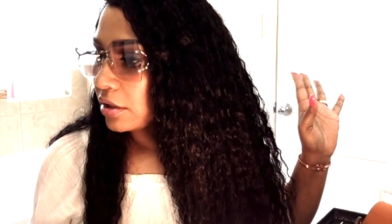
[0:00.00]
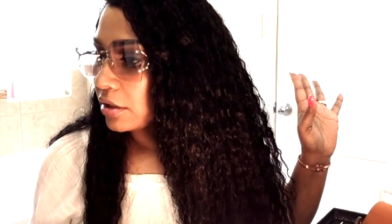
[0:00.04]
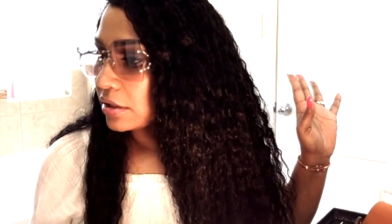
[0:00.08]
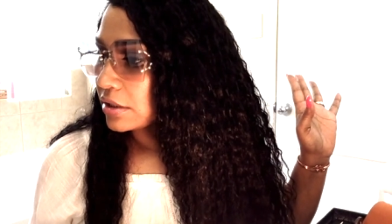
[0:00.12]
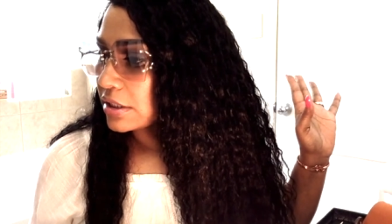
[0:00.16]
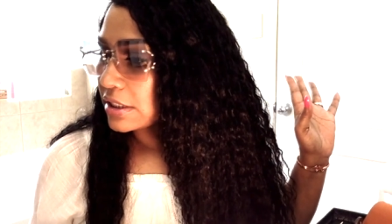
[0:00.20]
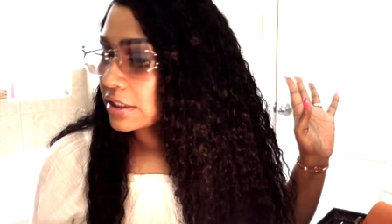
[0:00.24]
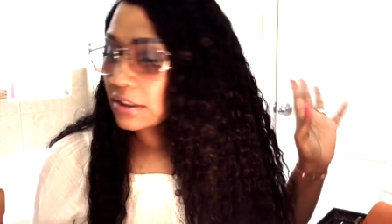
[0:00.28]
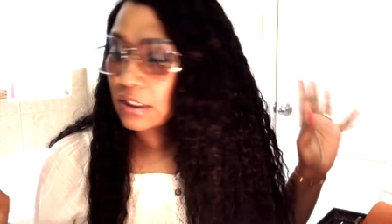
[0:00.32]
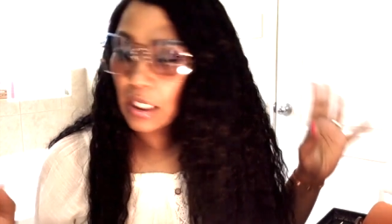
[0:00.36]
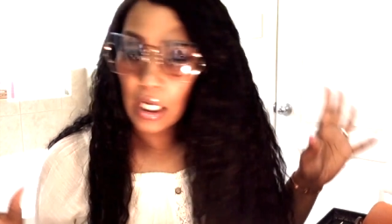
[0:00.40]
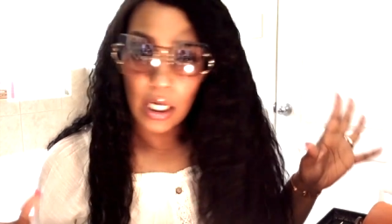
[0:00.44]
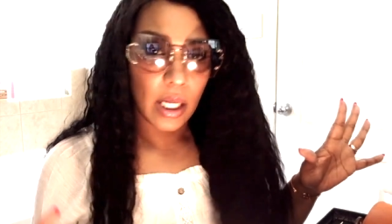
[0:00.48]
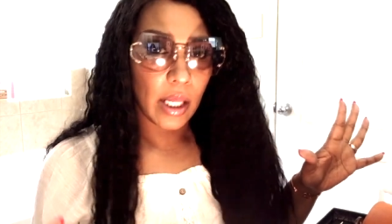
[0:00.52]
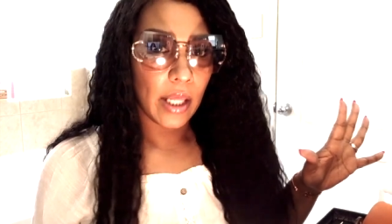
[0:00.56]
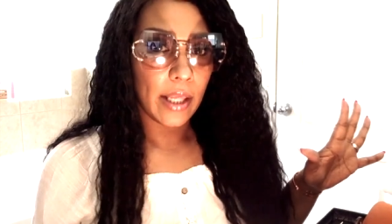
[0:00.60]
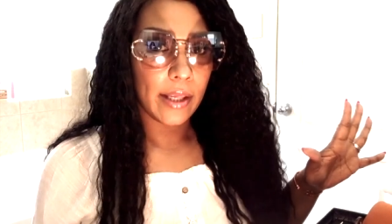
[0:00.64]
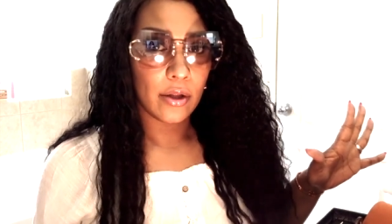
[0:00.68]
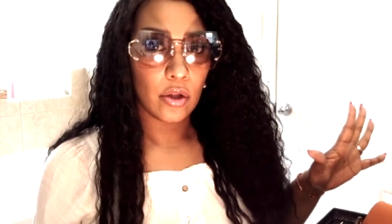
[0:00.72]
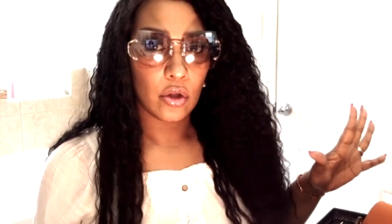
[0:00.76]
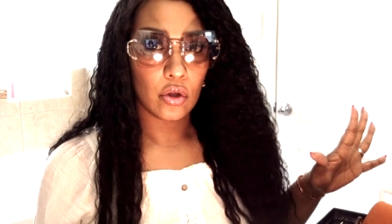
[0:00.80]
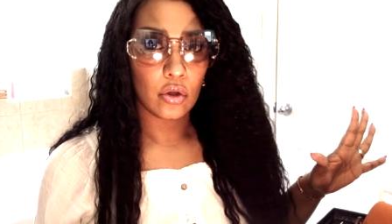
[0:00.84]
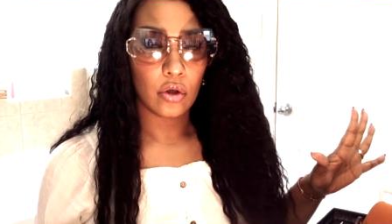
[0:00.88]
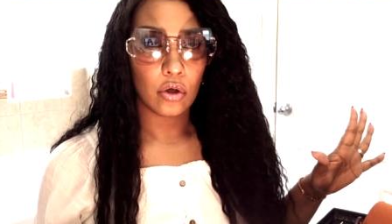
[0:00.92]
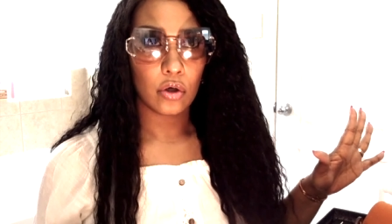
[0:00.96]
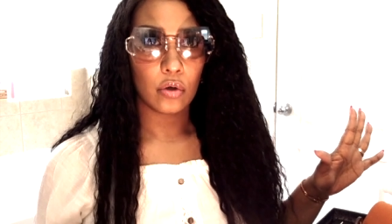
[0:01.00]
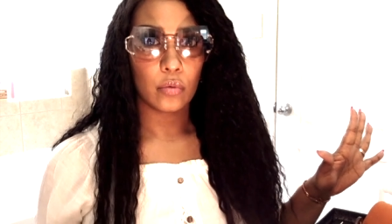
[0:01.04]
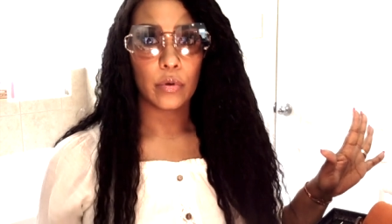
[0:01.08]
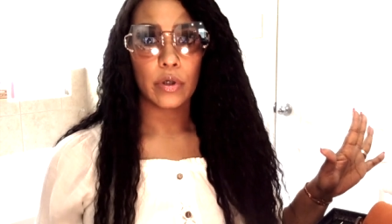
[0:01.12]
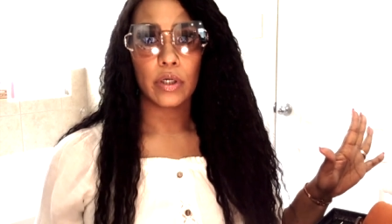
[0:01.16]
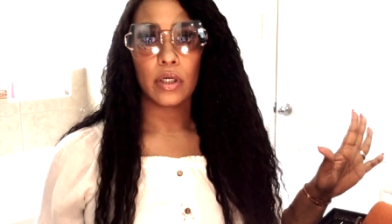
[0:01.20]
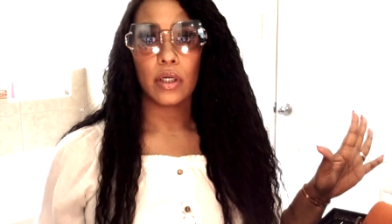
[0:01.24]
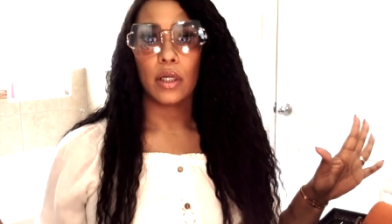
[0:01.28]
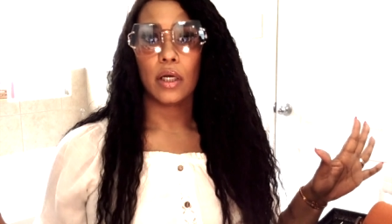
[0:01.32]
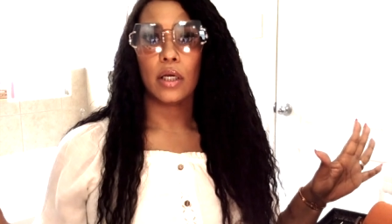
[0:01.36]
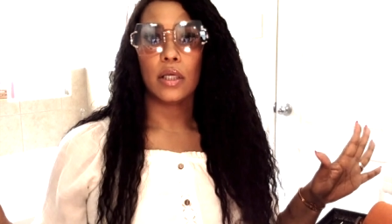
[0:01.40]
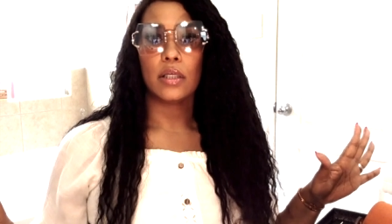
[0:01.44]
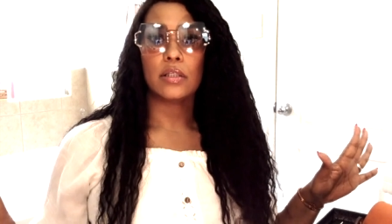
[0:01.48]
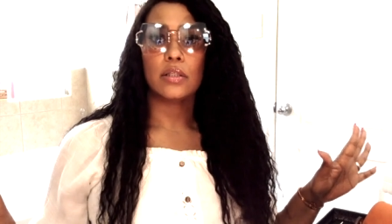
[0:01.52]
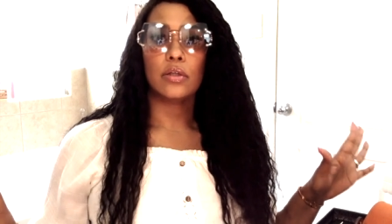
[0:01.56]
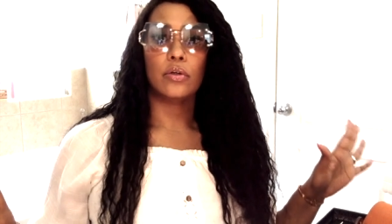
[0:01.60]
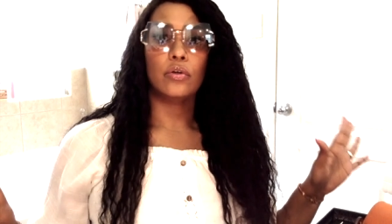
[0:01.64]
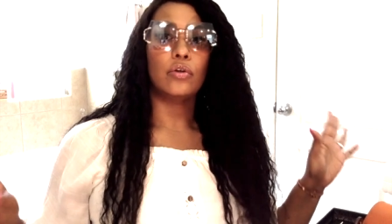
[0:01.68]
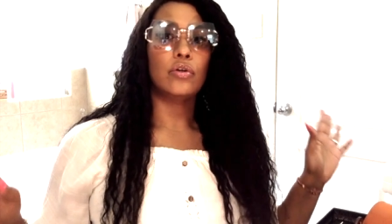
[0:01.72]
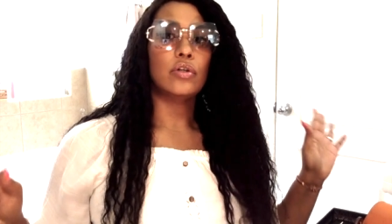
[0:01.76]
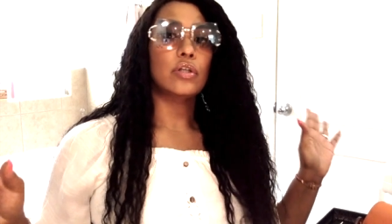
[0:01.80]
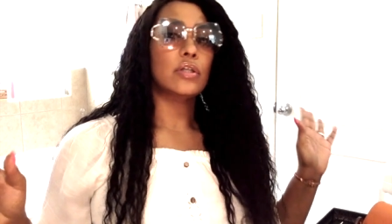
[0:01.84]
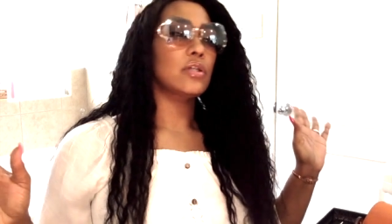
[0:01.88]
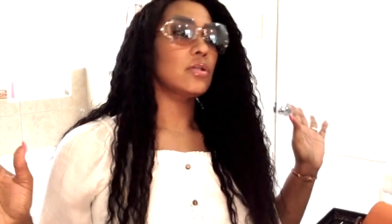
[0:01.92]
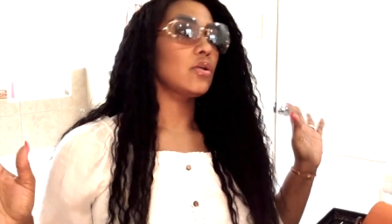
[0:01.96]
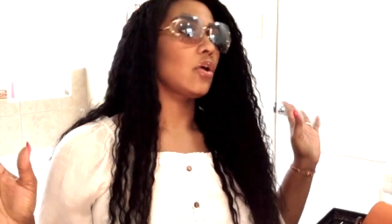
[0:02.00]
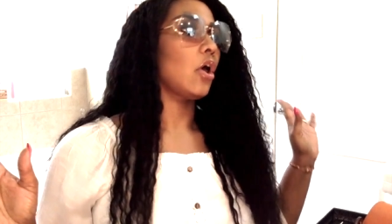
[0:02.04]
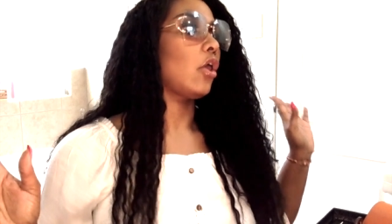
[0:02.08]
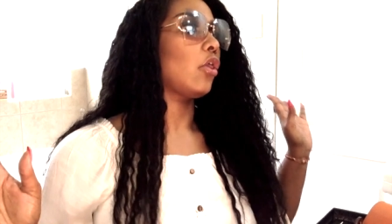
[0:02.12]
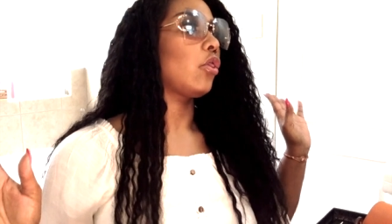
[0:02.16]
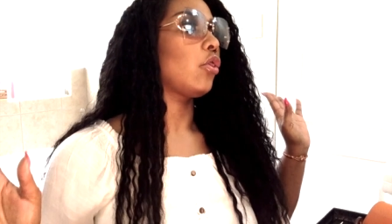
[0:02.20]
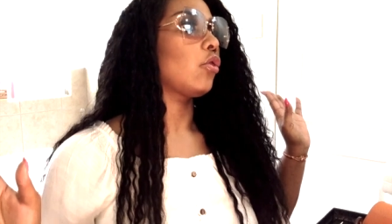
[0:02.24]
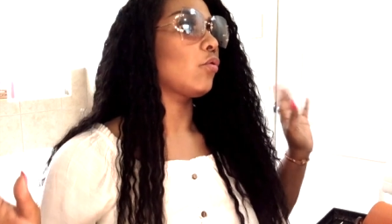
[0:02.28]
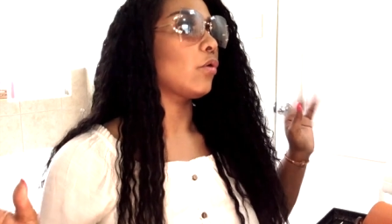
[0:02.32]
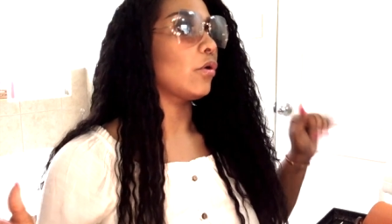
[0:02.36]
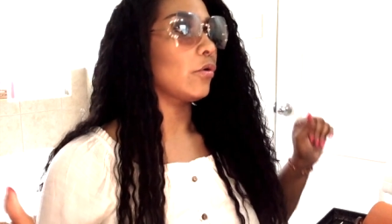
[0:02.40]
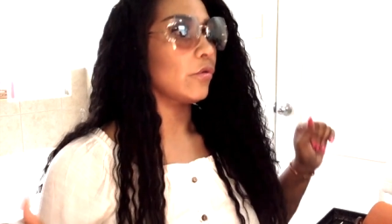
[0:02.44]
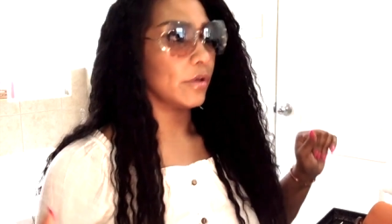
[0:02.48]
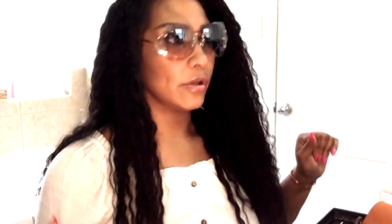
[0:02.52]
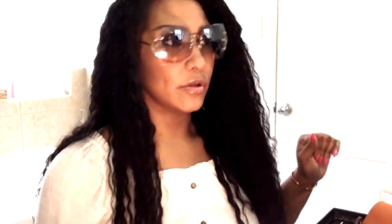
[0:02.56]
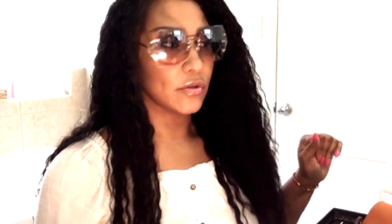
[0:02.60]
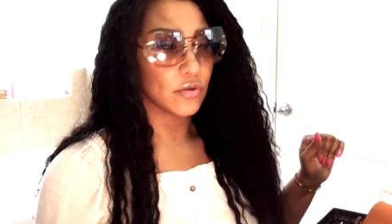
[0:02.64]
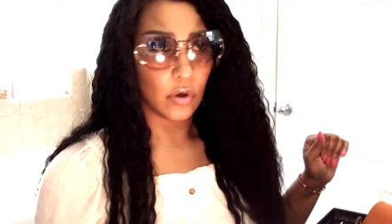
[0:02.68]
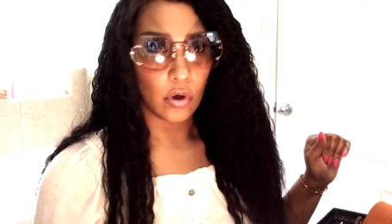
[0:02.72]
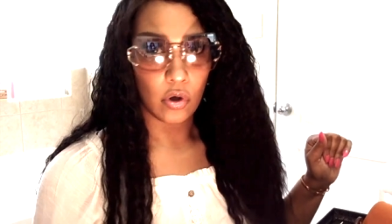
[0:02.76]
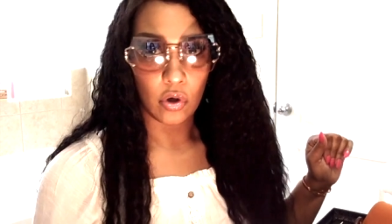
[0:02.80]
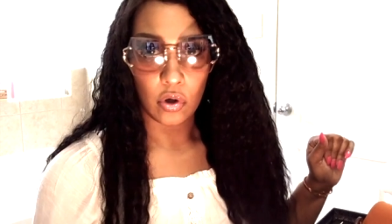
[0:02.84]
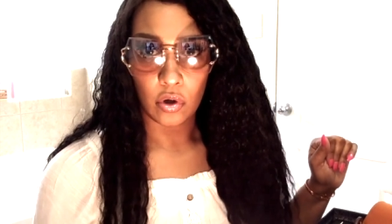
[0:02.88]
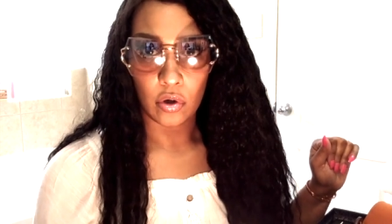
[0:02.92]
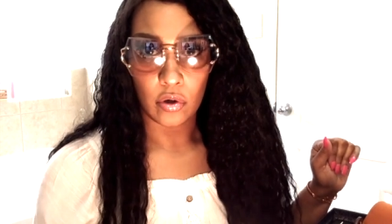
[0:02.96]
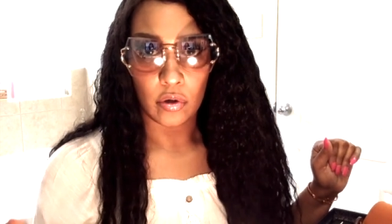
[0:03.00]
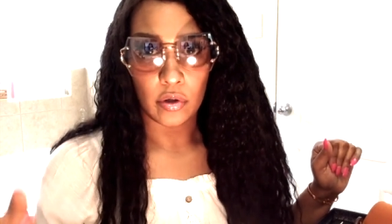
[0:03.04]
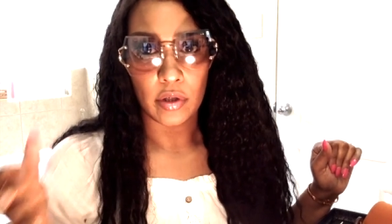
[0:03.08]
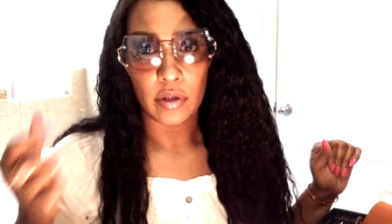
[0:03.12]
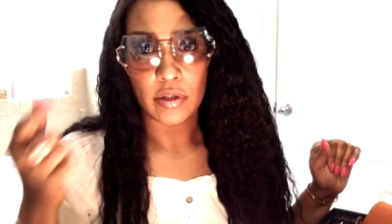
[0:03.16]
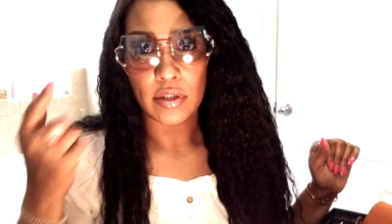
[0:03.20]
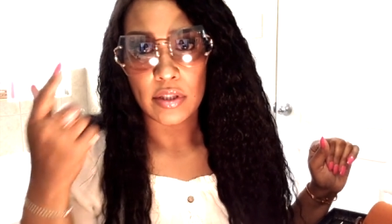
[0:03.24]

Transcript: style or whatnot. So you just throw these on.